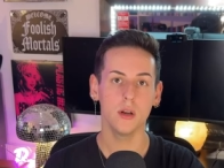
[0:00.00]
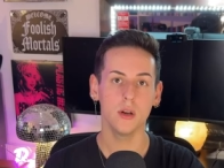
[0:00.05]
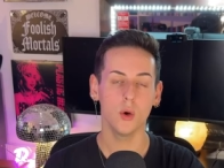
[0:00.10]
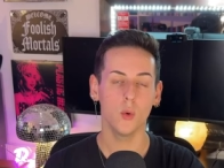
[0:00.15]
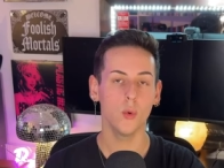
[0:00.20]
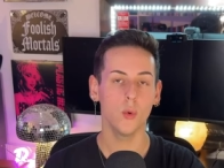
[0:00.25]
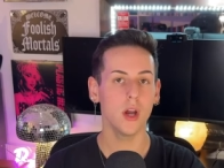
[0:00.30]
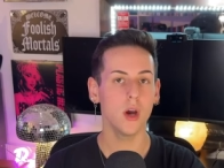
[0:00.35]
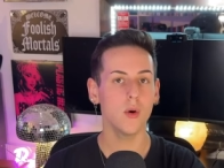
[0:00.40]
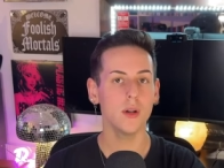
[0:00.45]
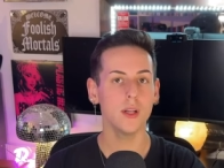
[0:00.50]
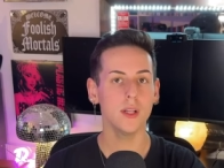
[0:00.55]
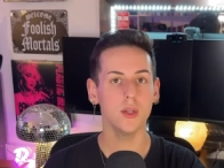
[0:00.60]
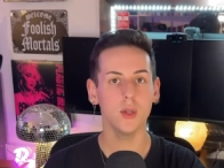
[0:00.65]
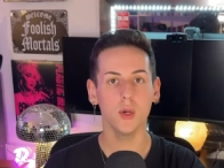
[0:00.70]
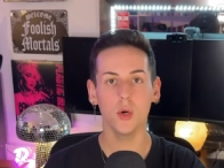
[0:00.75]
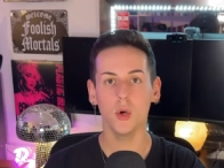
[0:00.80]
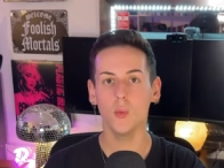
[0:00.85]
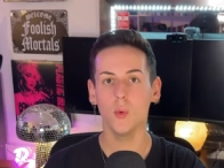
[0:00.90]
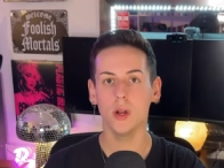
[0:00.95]
We already
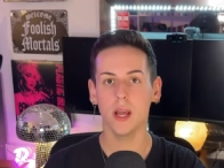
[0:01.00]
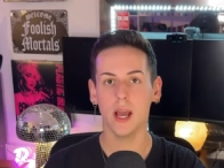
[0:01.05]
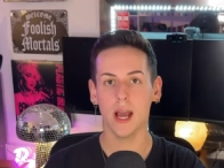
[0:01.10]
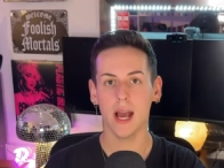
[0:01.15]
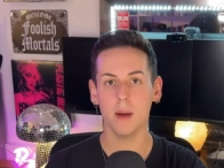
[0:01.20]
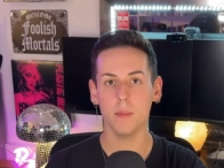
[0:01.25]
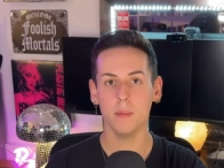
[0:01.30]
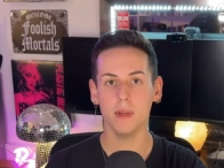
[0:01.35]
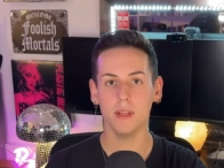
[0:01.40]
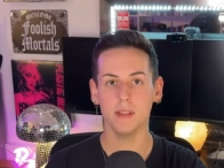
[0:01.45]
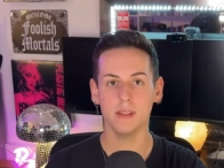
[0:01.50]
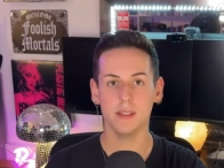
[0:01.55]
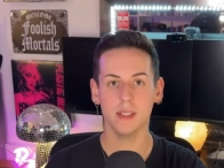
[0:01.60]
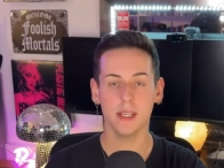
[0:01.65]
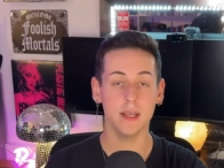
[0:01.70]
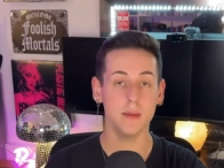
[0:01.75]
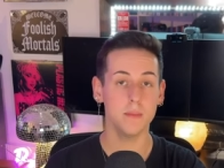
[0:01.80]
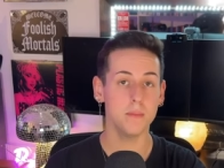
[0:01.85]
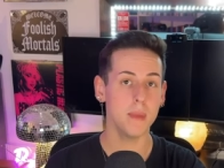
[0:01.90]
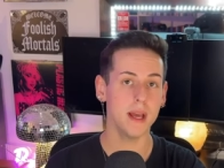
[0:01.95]
know what happens
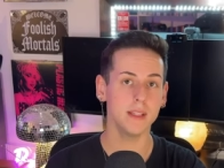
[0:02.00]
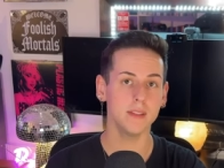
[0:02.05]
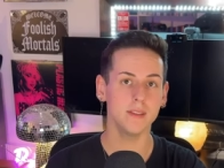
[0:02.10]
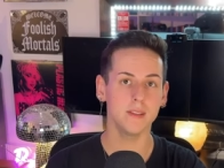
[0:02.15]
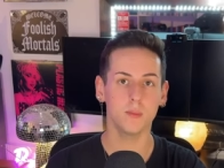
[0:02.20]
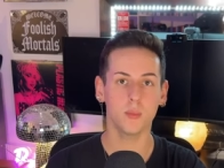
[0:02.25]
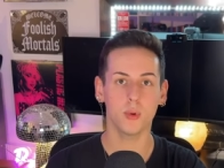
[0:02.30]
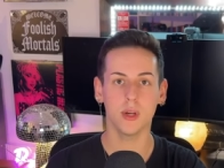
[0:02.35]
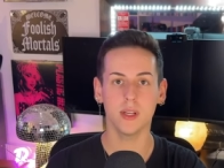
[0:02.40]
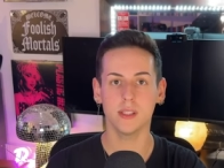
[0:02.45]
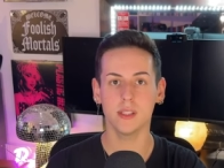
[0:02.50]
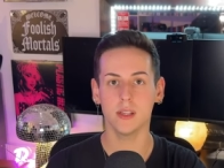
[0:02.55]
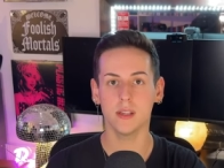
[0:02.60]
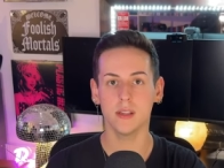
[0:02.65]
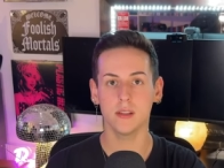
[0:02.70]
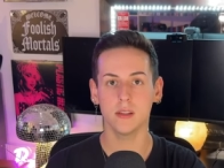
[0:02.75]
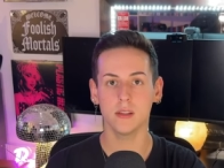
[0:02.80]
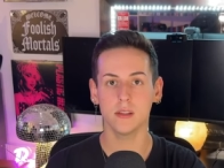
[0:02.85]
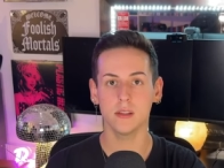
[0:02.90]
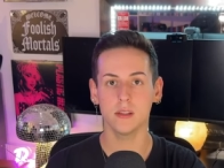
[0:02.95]
in men's
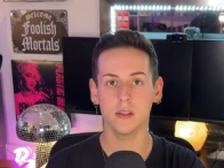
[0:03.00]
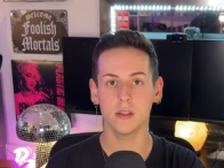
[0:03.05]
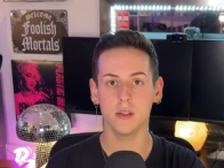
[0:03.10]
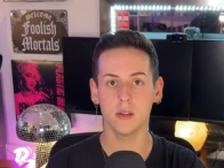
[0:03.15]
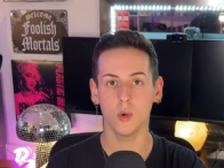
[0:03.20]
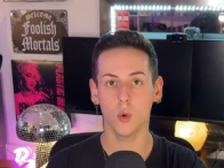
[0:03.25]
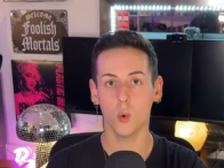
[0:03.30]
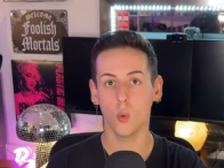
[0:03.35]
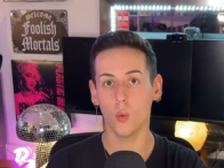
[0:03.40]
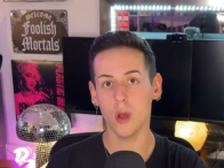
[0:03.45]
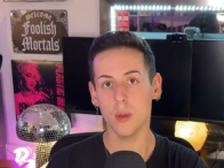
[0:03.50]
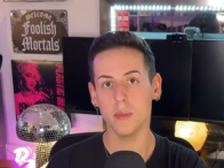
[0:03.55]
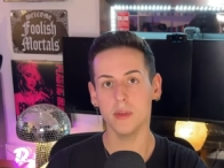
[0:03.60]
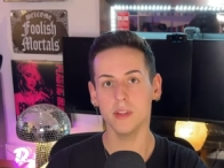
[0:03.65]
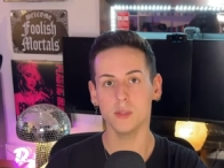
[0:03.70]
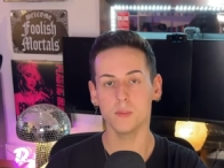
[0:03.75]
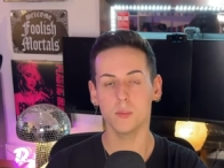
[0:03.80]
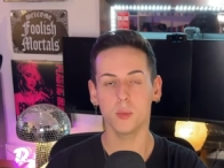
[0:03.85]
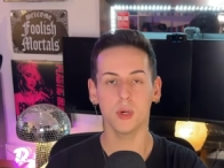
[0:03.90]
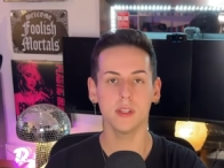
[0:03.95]
prisons, women's
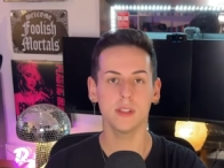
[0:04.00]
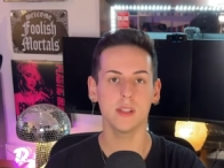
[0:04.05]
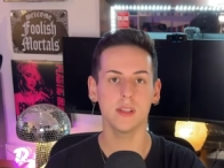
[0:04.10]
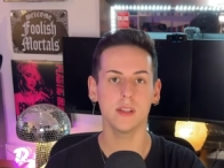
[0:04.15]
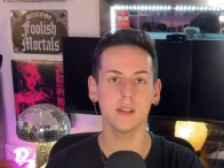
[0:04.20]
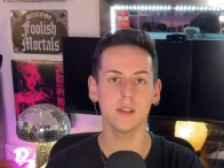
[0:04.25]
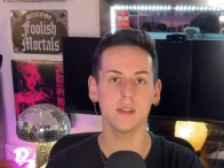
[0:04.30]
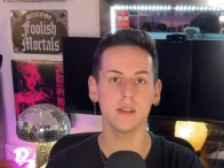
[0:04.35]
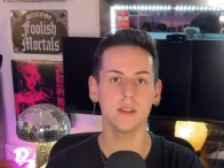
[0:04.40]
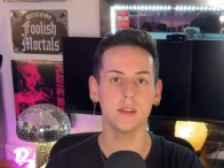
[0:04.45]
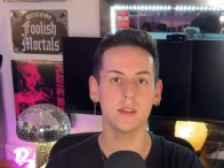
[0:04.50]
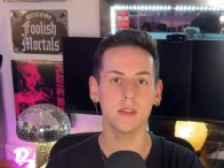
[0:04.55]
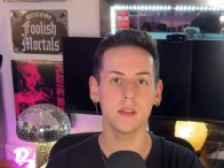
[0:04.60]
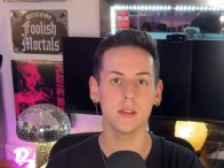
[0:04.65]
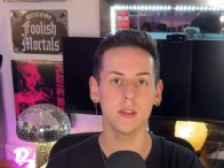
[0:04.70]
prisons,